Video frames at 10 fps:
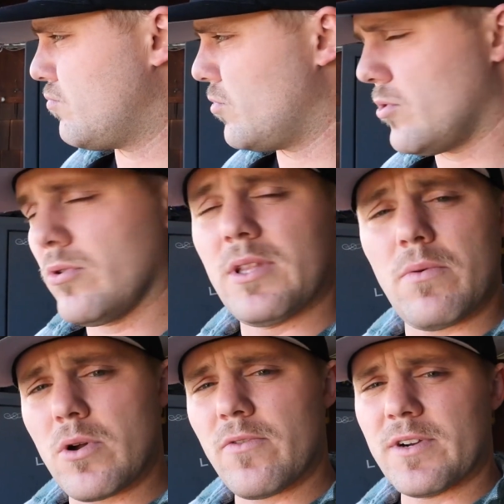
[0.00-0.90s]
we'll
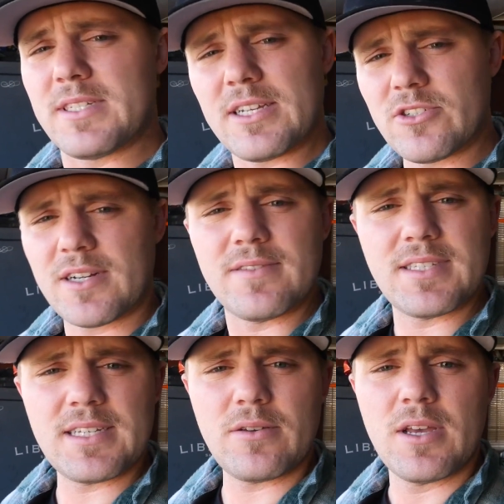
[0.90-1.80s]
go for a test drive and
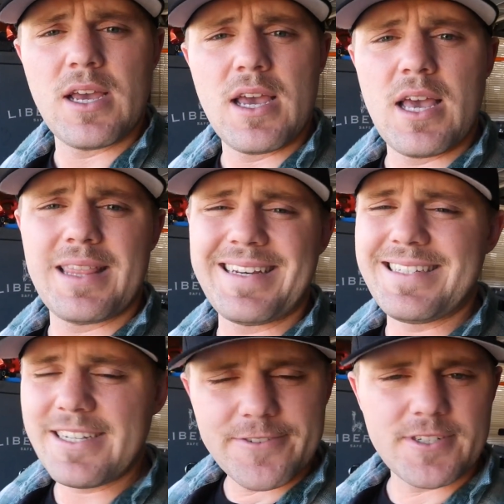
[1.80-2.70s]
see the
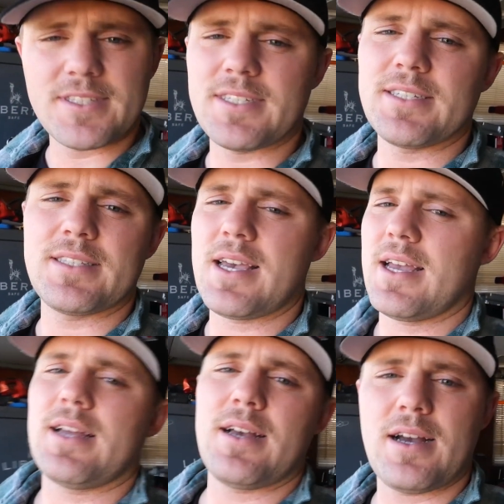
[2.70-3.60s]
differences
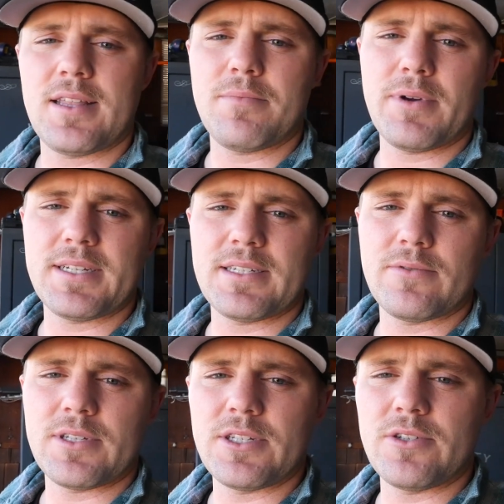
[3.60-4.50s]
that the bracing
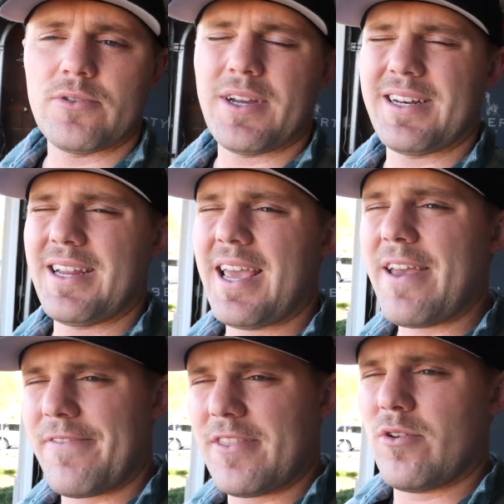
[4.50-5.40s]
really do, and
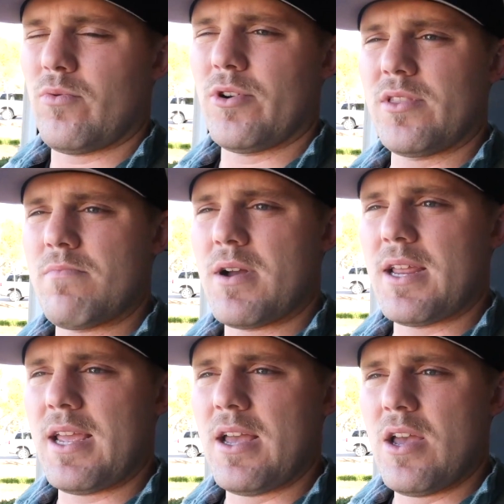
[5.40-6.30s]
if they're worth the
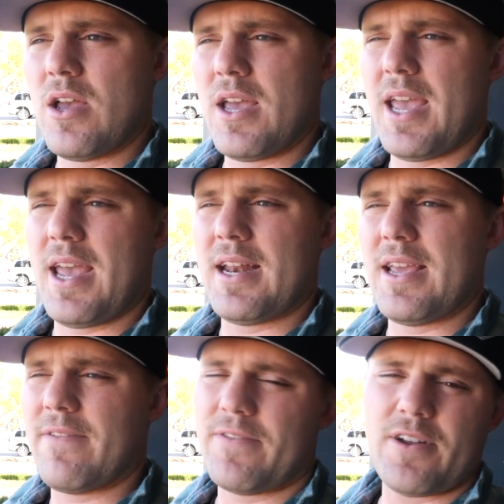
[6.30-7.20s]
money and
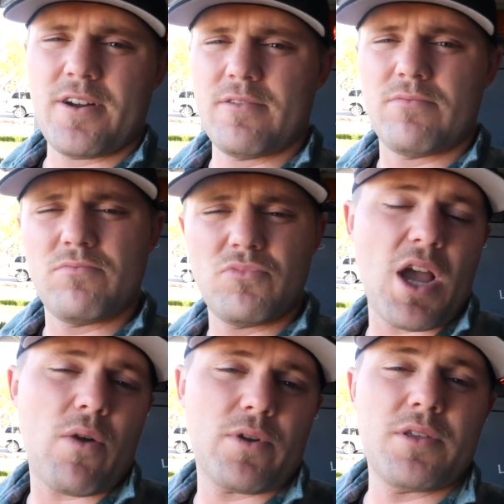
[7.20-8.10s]
if they're
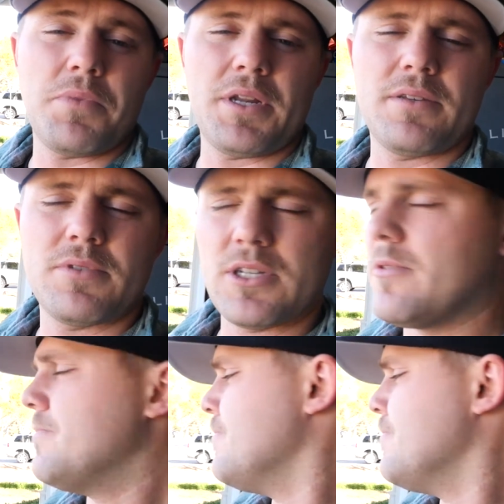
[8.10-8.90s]
not worth the money. So